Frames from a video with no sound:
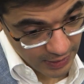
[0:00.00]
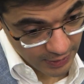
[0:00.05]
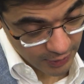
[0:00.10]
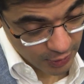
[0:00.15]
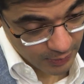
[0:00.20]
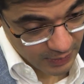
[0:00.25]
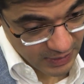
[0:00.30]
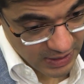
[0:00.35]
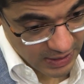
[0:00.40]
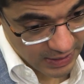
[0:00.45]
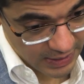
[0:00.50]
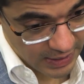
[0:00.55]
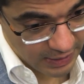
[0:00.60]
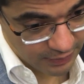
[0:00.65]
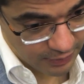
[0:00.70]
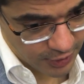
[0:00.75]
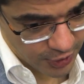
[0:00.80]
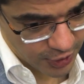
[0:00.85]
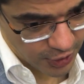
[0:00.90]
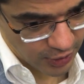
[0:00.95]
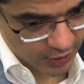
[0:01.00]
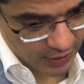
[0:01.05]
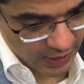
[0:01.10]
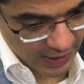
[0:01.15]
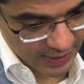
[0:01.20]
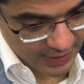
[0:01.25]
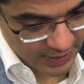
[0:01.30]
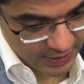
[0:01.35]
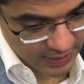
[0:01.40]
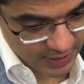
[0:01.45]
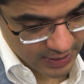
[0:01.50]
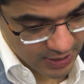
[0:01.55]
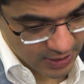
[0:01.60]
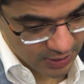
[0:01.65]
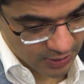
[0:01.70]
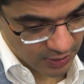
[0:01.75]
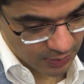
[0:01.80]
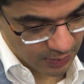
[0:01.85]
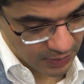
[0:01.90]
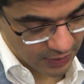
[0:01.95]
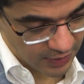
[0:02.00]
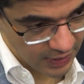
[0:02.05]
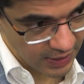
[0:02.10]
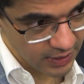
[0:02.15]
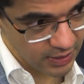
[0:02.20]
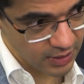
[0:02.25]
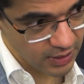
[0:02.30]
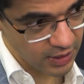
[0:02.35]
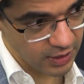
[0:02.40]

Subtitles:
Enormously, yeah, for sure. I think this is going to be great.